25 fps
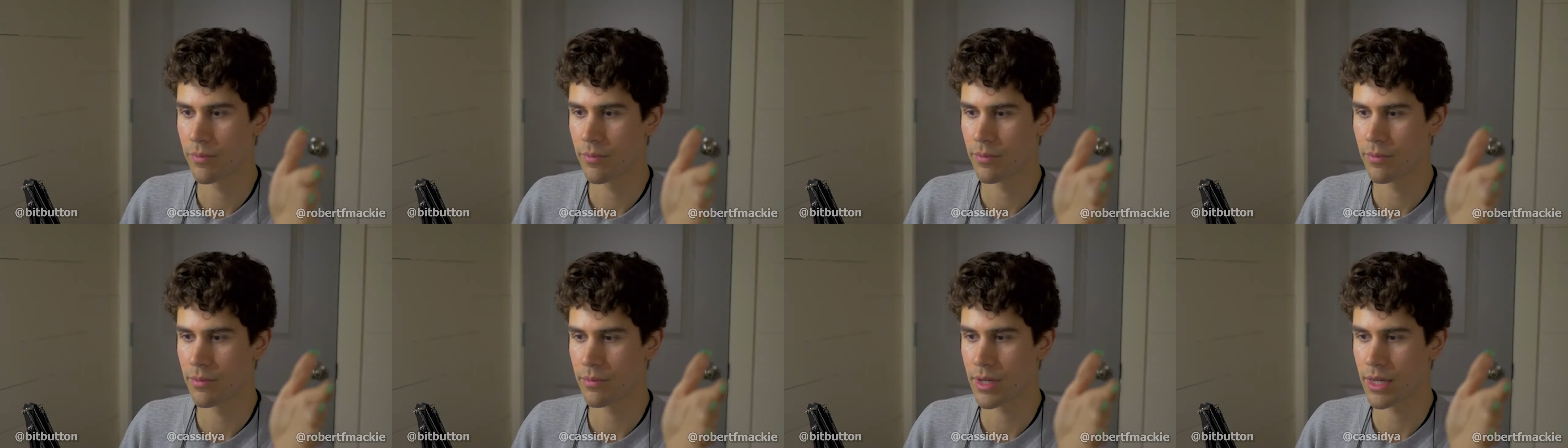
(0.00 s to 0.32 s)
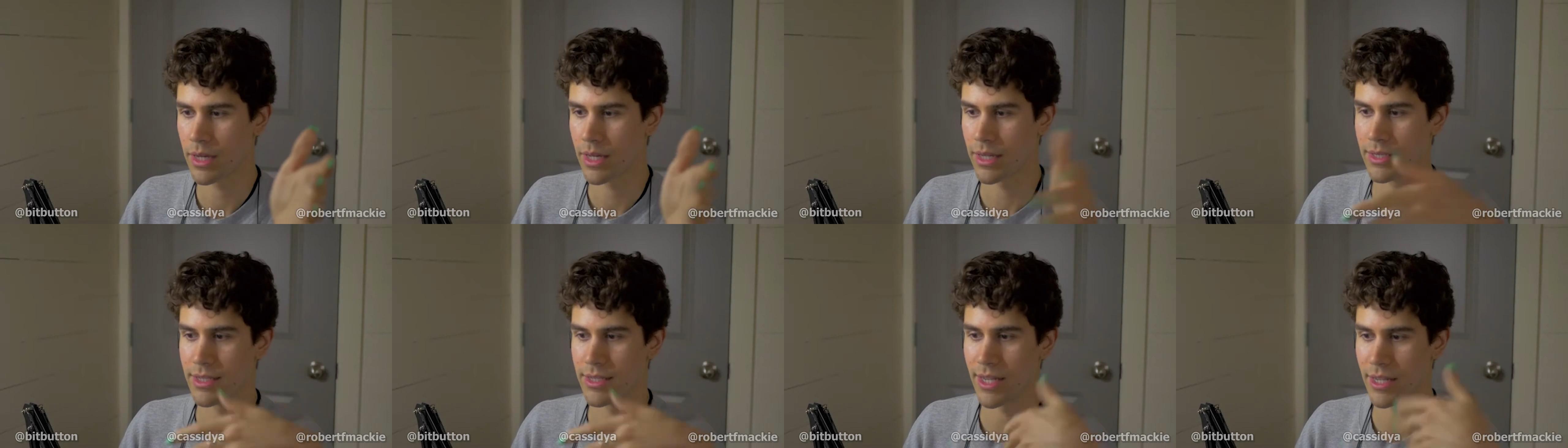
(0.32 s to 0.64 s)

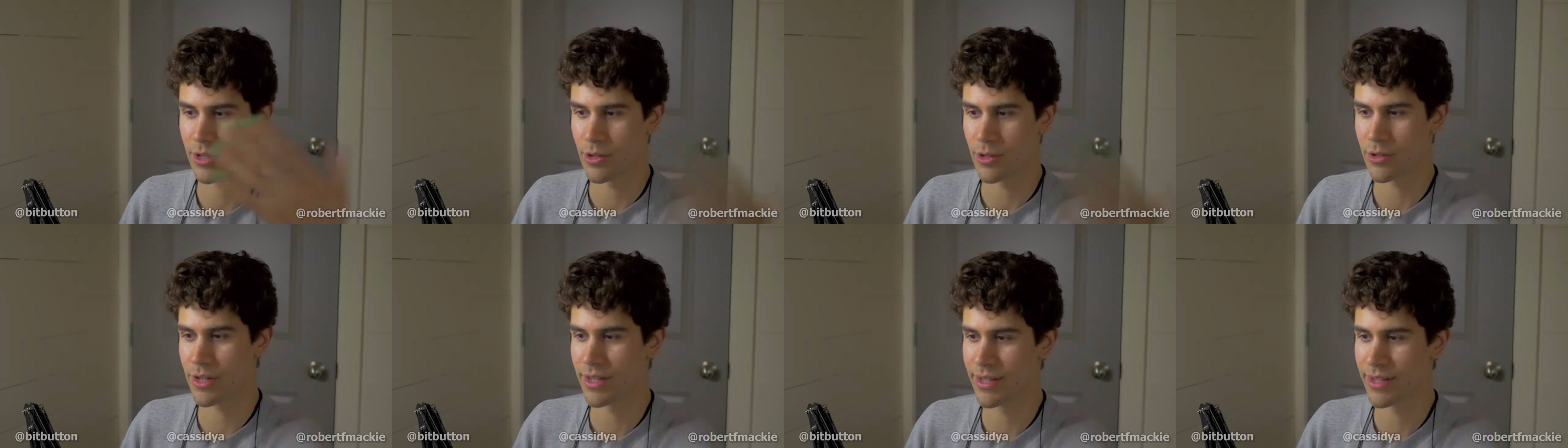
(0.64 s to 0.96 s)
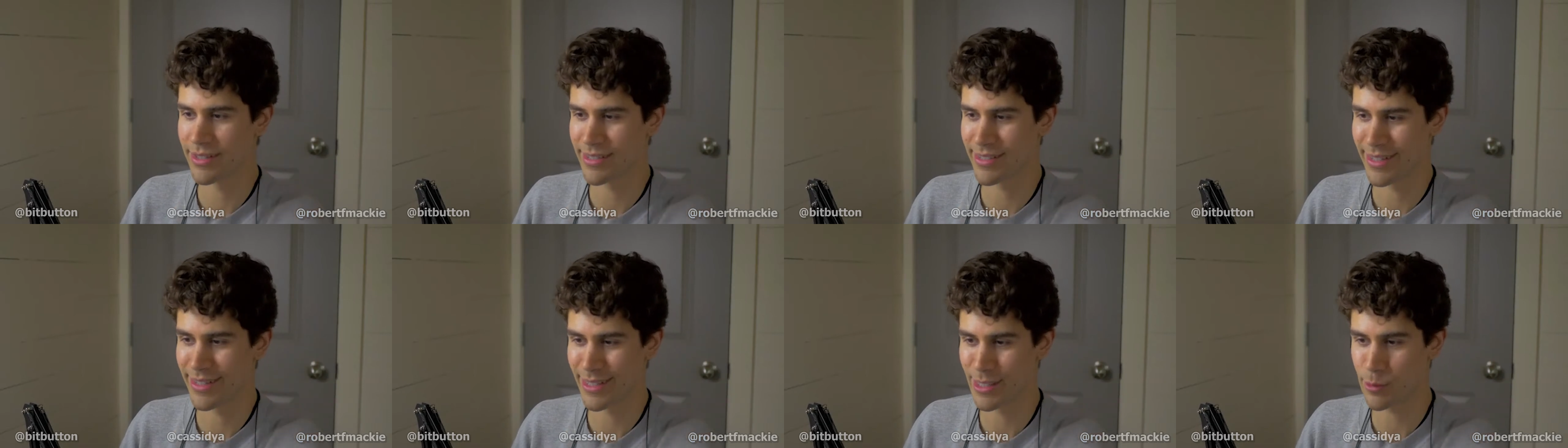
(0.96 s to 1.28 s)
continue to
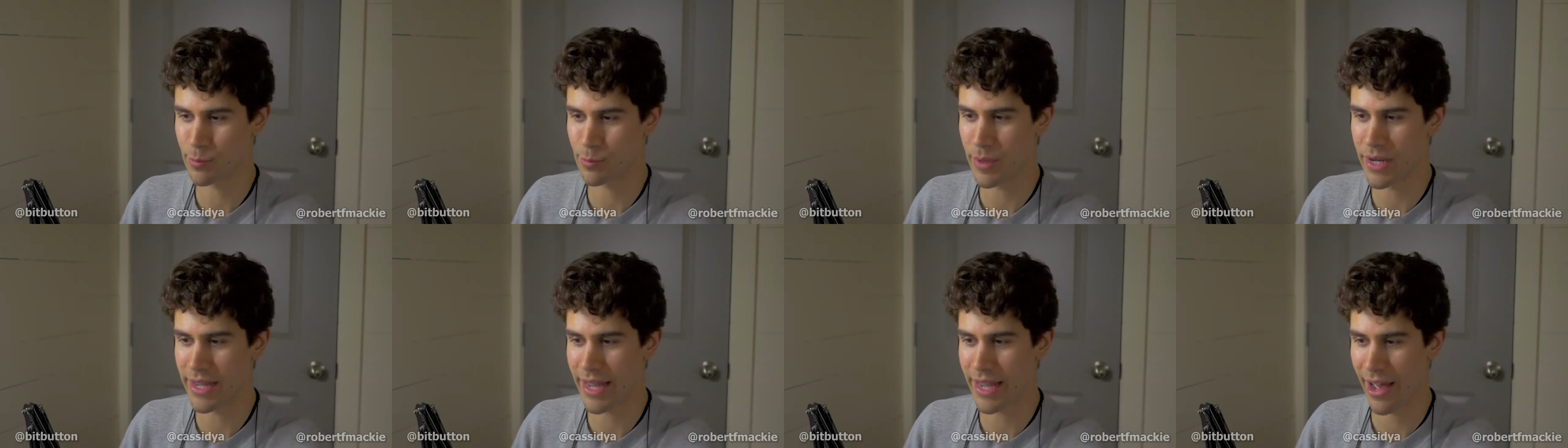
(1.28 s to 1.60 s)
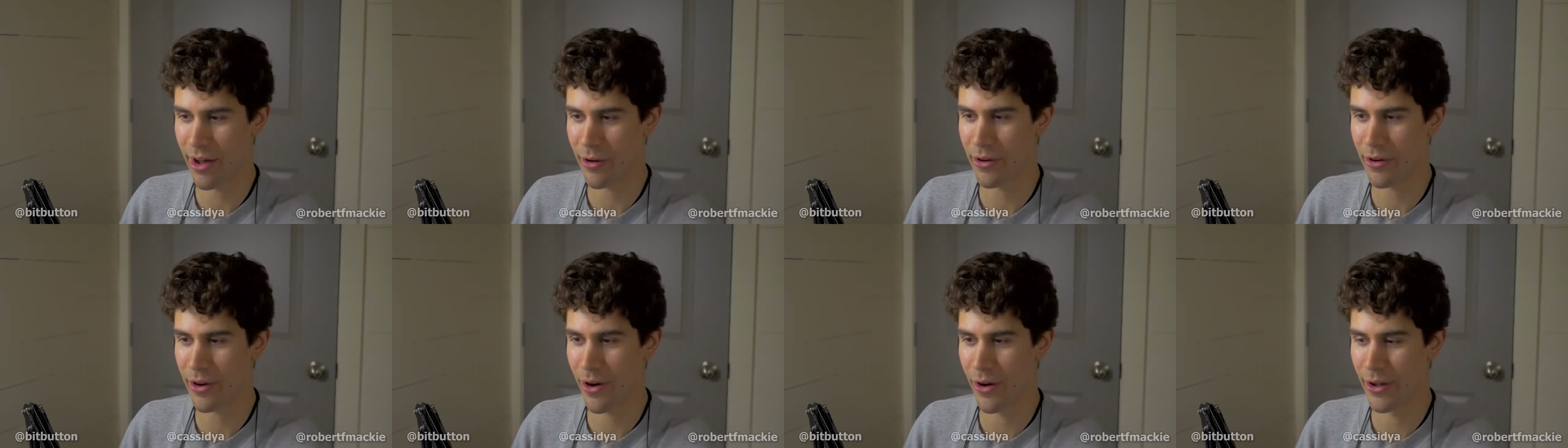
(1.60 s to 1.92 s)
speak
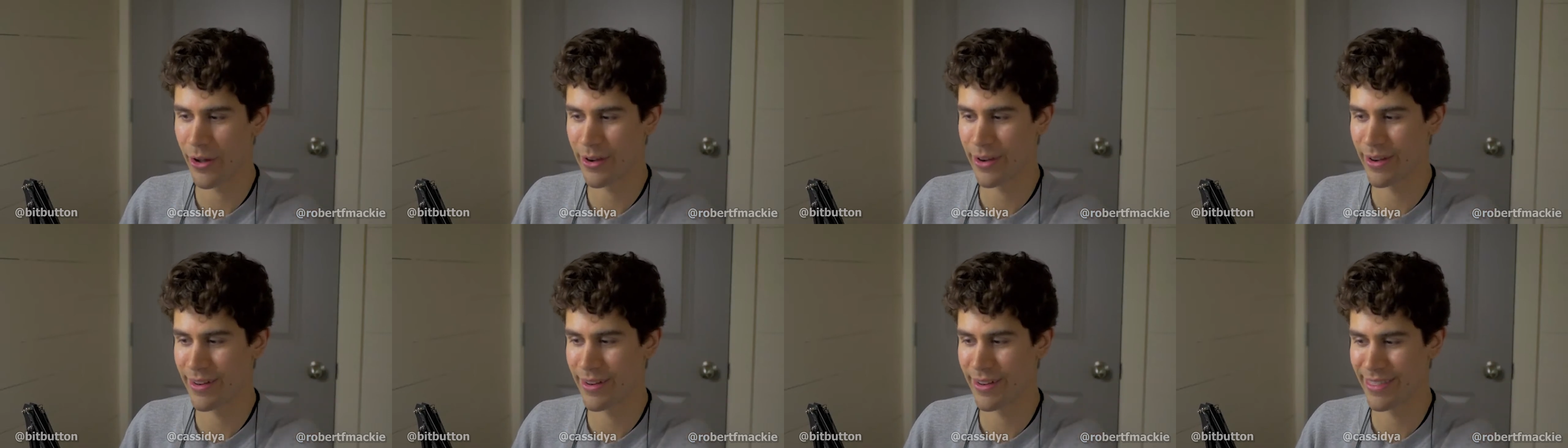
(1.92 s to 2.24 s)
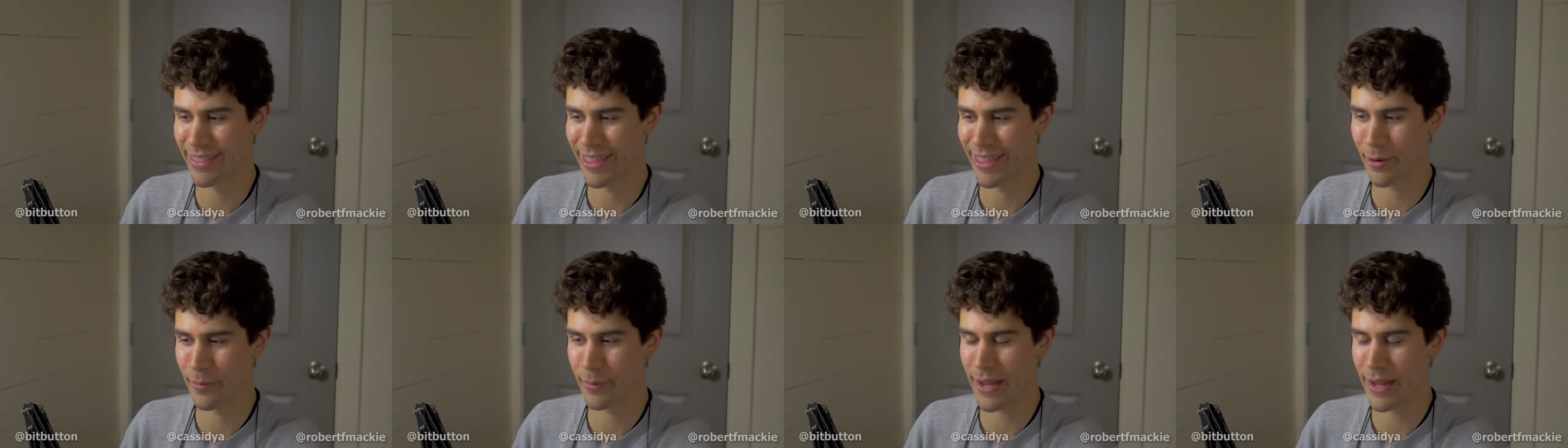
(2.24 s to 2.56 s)
out on
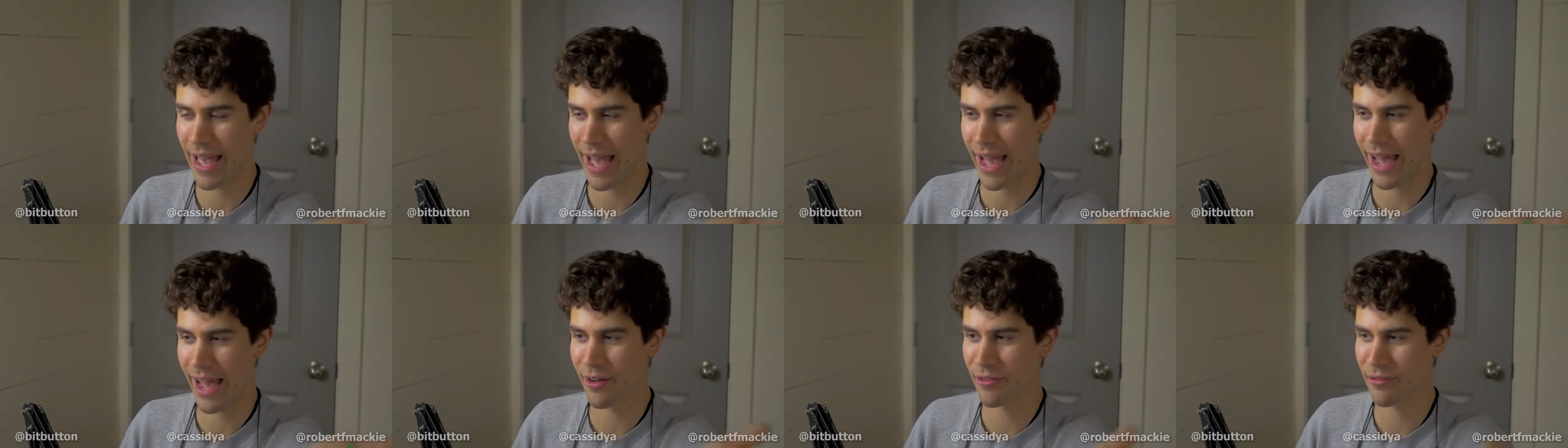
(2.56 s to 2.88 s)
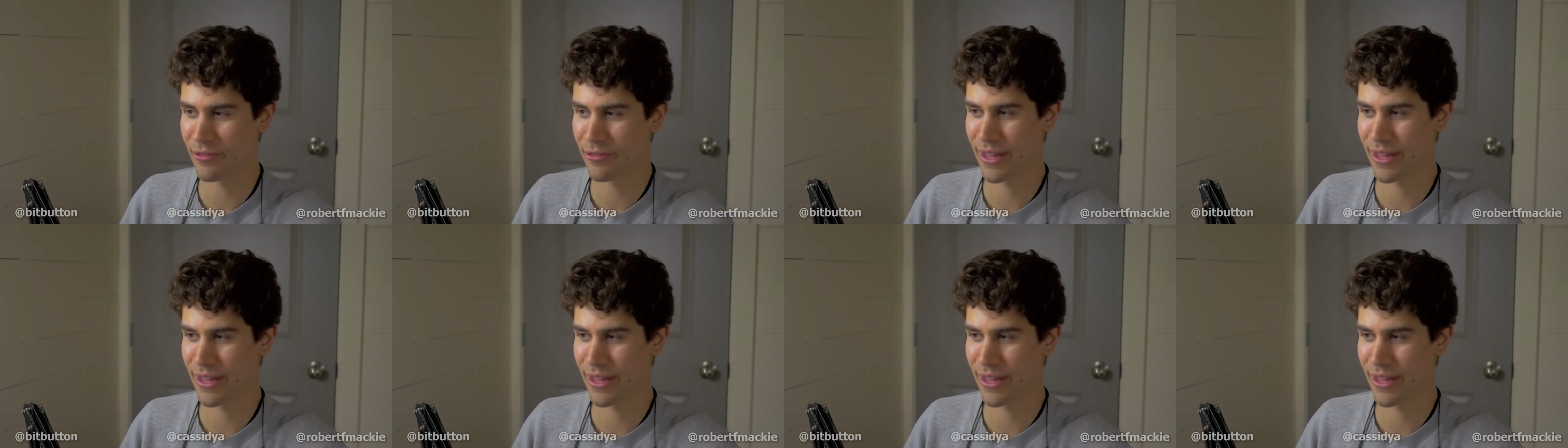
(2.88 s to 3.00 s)
their behalf,